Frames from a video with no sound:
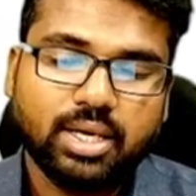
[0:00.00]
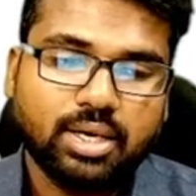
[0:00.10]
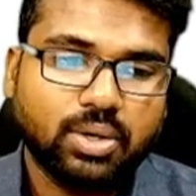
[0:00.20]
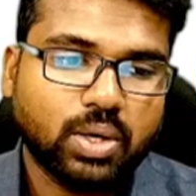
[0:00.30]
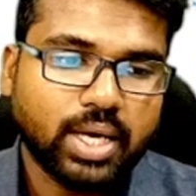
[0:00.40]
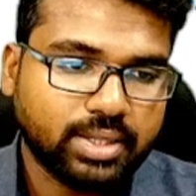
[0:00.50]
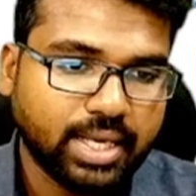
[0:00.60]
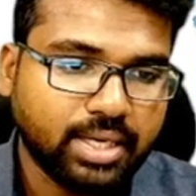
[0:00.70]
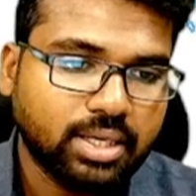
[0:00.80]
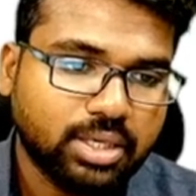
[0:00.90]
Okay,
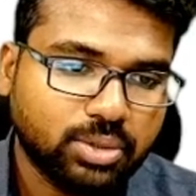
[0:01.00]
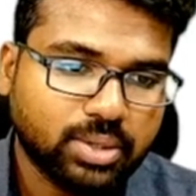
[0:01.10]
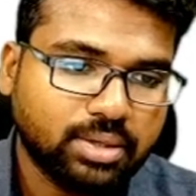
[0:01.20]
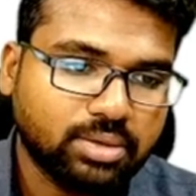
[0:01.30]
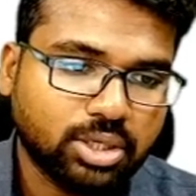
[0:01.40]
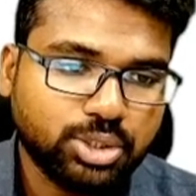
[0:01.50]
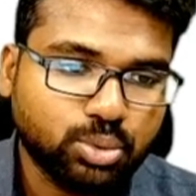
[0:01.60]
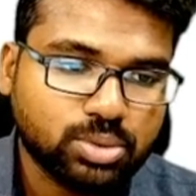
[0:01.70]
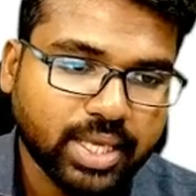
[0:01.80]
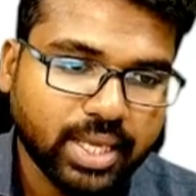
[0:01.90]
then you can use
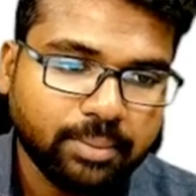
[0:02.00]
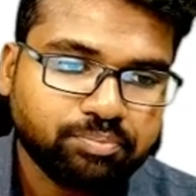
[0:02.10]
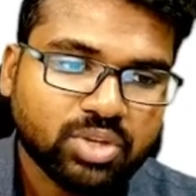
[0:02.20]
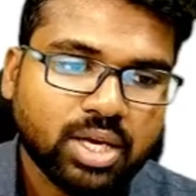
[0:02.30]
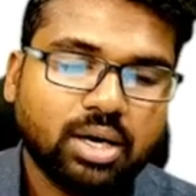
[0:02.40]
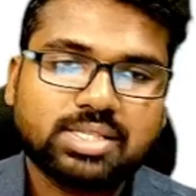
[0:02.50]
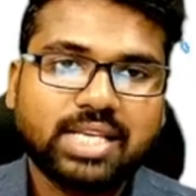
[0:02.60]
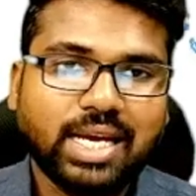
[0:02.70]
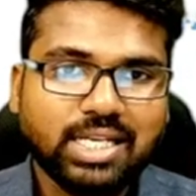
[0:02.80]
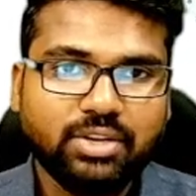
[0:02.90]
the
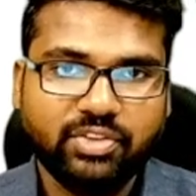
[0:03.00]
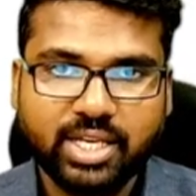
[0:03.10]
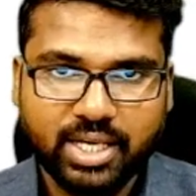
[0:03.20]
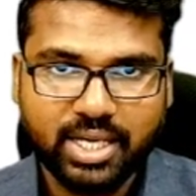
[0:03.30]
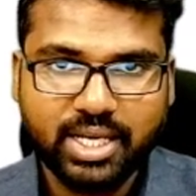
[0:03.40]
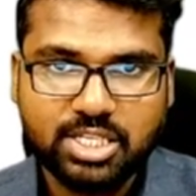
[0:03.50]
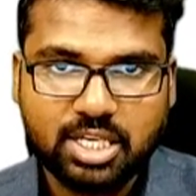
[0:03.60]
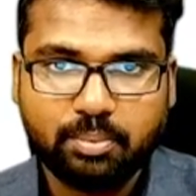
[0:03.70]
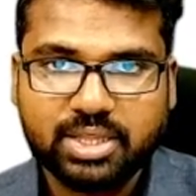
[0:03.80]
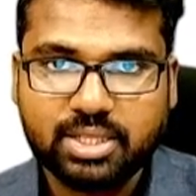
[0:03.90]
scientific irrigation
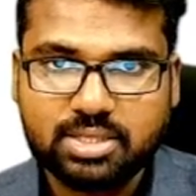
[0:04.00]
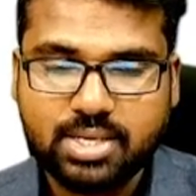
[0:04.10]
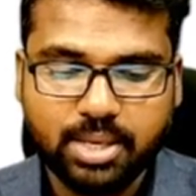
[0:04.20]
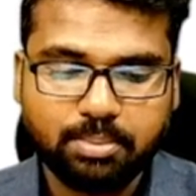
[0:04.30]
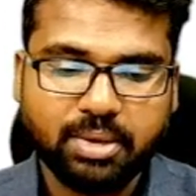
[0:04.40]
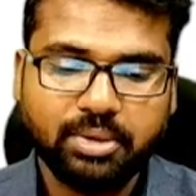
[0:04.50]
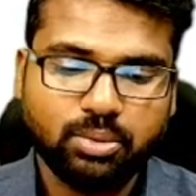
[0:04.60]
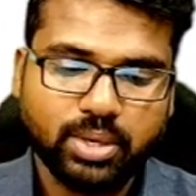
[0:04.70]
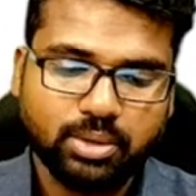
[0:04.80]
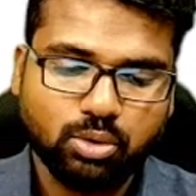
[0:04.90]
methods, like maybe you
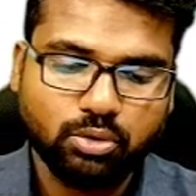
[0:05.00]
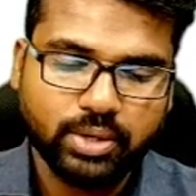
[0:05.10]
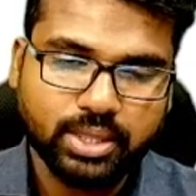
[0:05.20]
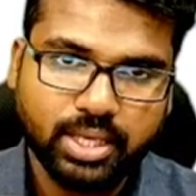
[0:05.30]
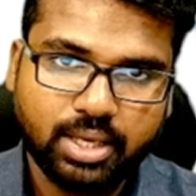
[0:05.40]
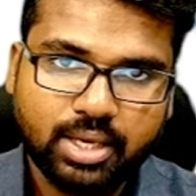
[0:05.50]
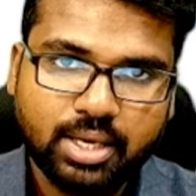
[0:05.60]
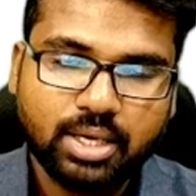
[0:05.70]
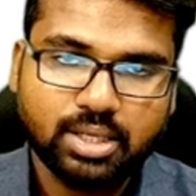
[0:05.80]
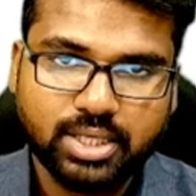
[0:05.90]
can go with the
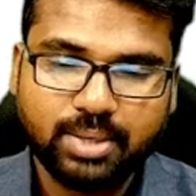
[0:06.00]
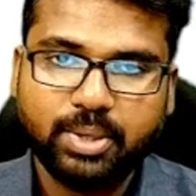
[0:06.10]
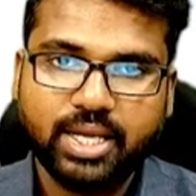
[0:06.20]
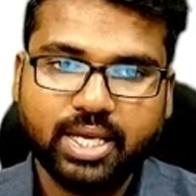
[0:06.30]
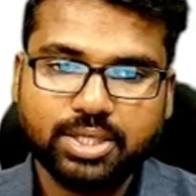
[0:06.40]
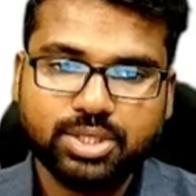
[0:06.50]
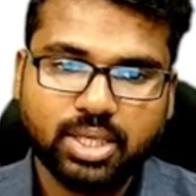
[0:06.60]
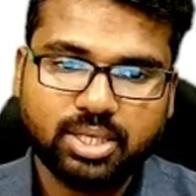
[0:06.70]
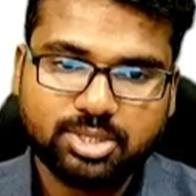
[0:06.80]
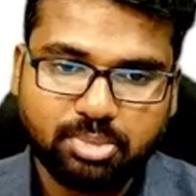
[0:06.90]
drip irrigation,
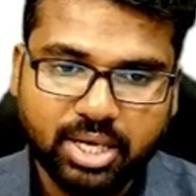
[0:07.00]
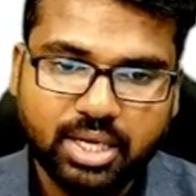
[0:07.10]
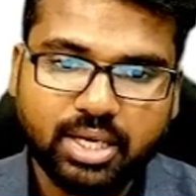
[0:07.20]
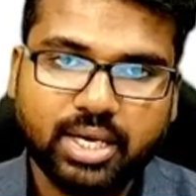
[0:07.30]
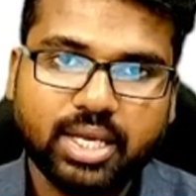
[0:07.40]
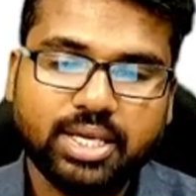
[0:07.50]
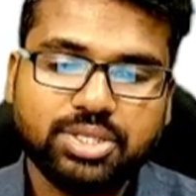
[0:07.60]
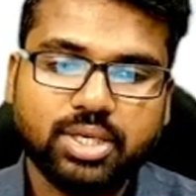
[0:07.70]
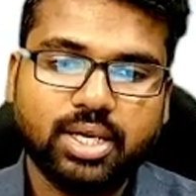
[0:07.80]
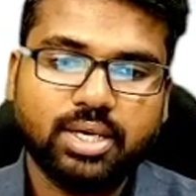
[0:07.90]
sprinkle
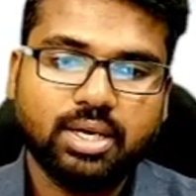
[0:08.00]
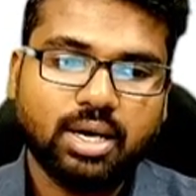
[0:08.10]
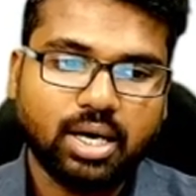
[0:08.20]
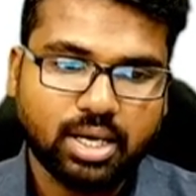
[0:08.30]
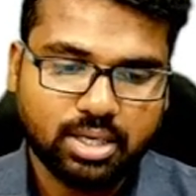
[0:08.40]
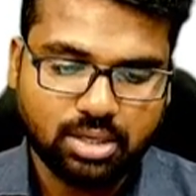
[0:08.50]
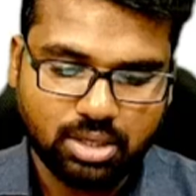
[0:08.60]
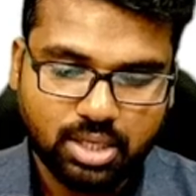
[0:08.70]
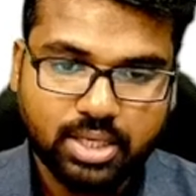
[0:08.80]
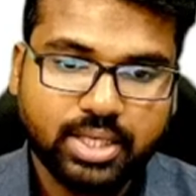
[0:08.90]
irrigation, or
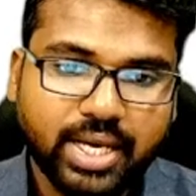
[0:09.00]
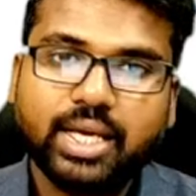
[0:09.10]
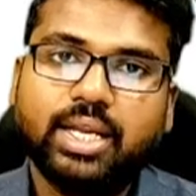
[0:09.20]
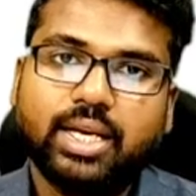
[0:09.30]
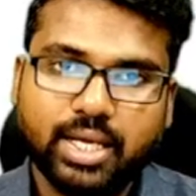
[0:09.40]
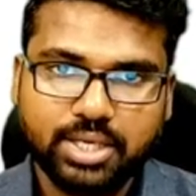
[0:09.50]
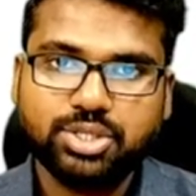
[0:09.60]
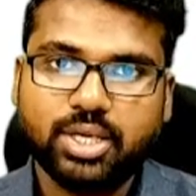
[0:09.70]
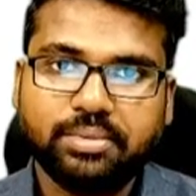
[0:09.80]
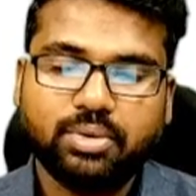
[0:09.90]
trickle
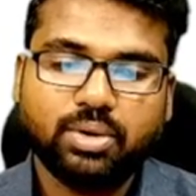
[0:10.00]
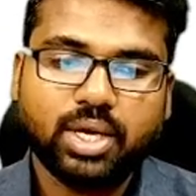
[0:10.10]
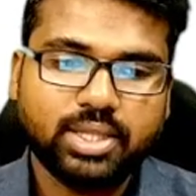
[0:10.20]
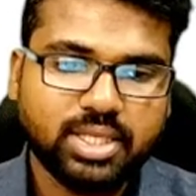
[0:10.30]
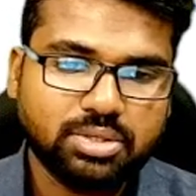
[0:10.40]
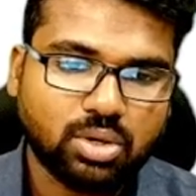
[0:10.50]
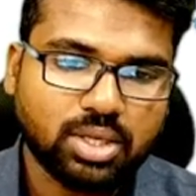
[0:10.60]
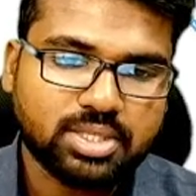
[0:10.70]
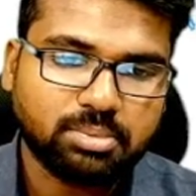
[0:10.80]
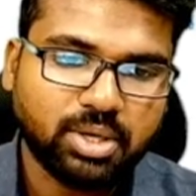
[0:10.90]
irrigation. Okay, these are all
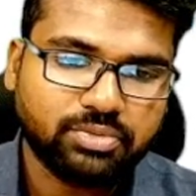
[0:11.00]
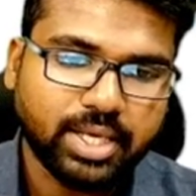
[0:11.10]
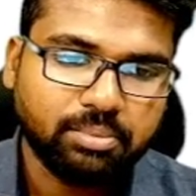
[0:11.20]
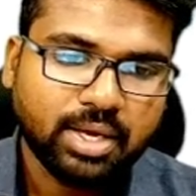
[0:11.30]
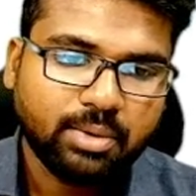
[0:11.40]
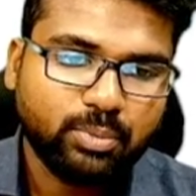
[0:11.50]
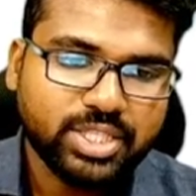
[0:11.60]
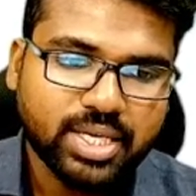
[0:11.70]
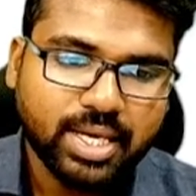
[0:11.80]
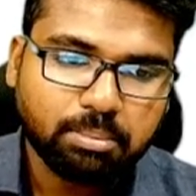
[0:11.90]
some of them which
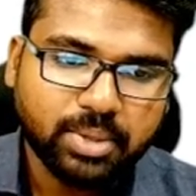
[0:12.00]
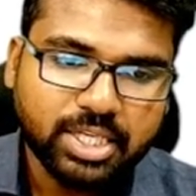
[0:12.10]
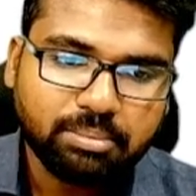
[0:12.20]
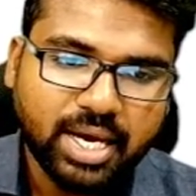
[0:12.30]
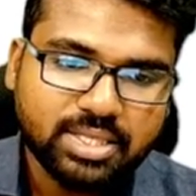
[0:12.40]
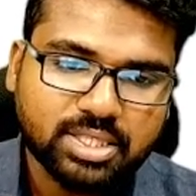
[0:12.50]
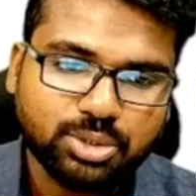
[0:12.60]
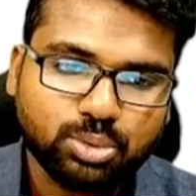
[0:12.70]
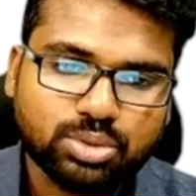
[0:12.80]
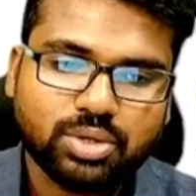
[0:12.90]
can minimize the
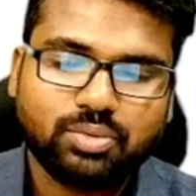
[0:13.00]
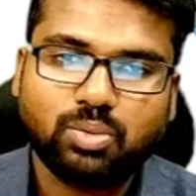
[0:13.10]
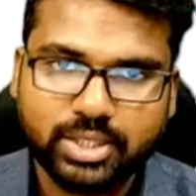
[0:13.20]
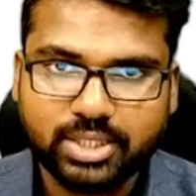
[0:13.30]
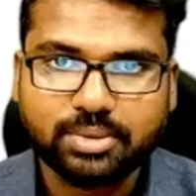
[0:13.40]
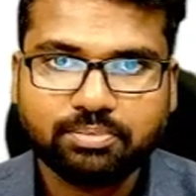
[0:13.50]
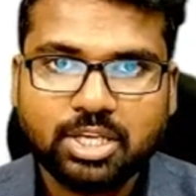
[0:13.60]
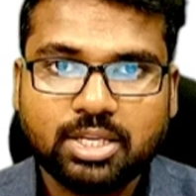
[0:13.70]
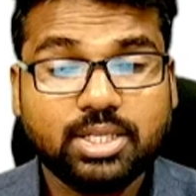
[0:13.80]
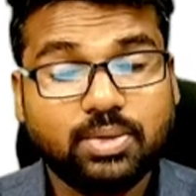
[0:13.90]
use of water.
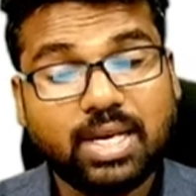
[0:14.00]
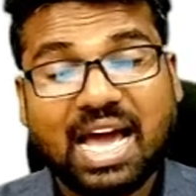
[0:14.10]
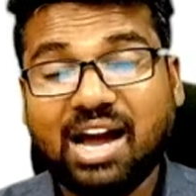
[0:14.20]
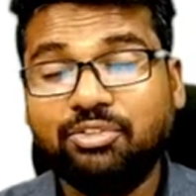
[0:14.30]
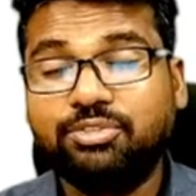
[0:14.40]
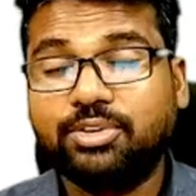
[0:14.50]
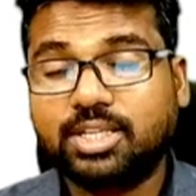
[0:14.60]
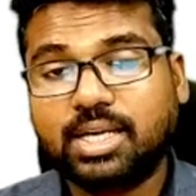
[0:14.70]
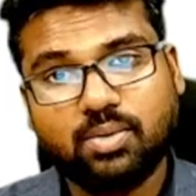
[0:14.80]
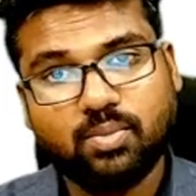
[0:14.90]
It will have further
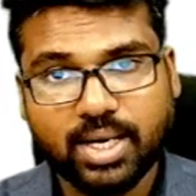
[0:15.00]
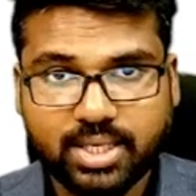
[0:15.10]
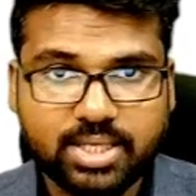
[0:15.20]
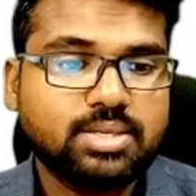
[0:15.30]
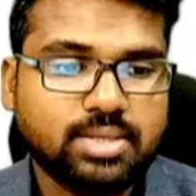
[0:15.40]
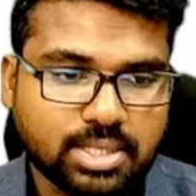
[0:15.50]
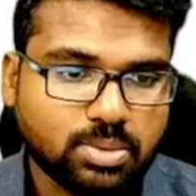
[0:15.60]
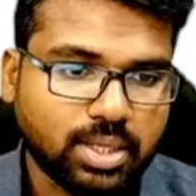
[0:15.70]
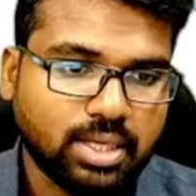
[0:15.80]
advantages as well.